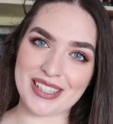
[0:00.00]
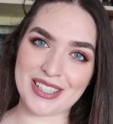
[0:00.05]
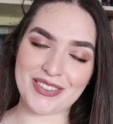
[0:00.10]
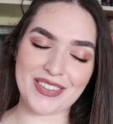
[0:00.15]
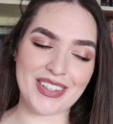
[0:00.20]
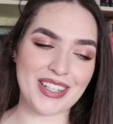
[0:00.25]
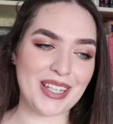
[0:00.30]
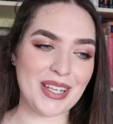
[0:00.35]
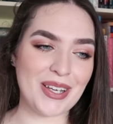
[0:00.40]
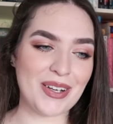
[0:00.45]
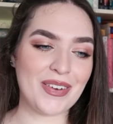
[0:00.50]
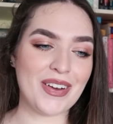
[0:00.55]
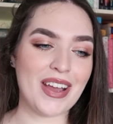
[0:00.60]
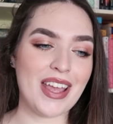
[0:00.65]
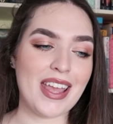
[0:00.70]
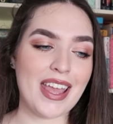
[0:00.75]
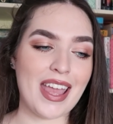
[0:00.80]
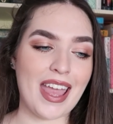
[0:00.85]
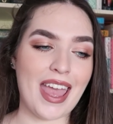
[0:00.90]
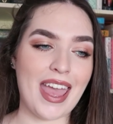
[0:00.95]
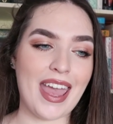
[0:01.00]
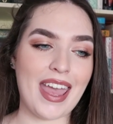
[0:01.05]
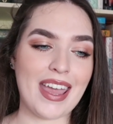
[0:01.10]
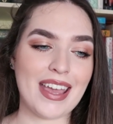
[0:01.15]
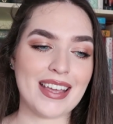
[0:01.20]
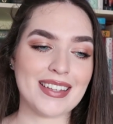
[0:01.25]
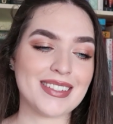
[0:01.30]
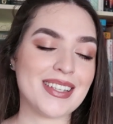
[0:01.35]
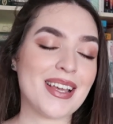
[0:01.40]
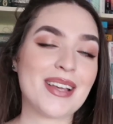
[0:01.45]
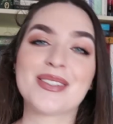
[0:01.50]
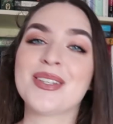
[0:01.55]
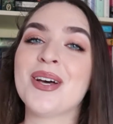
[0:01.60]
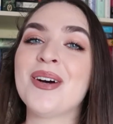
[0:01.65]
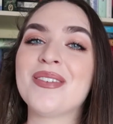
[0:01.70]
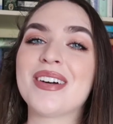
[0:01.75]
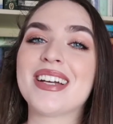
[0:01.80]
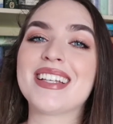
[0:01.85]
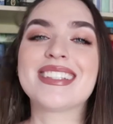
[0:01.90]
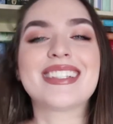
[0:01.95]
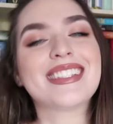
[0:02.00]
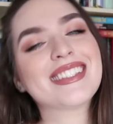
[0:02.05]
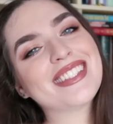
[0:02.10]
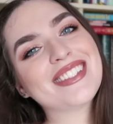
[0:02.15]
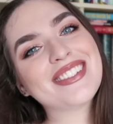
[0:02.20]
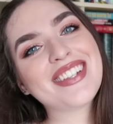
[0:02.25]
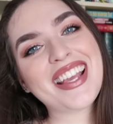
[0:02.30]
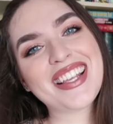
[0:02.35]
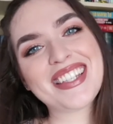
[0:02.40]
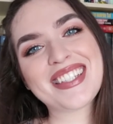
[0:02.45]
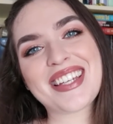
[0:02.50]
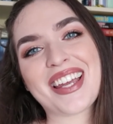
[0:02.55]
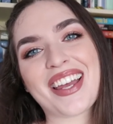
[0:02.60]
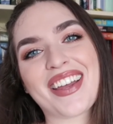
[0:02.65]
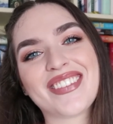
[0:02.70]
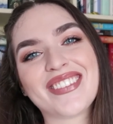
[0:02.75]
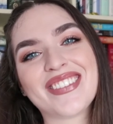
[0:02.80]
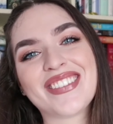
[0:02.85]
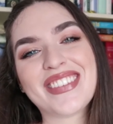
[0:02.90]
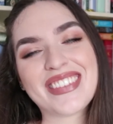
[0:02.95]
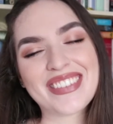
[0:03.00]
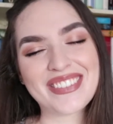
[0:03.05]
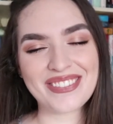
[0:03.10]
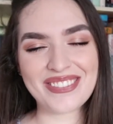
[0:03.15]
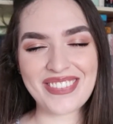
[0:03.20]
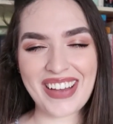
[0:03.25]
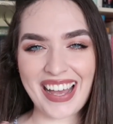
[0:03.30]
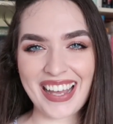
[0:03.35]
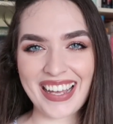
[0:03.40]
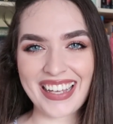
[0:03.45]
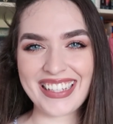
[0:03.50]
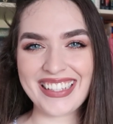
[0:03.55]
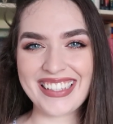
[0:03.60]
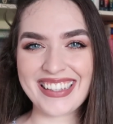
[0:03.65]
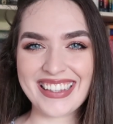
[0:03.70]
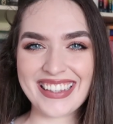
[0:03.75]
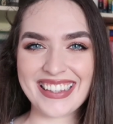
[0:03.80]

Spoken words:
this video, and as always, I'll see you next time. Bye!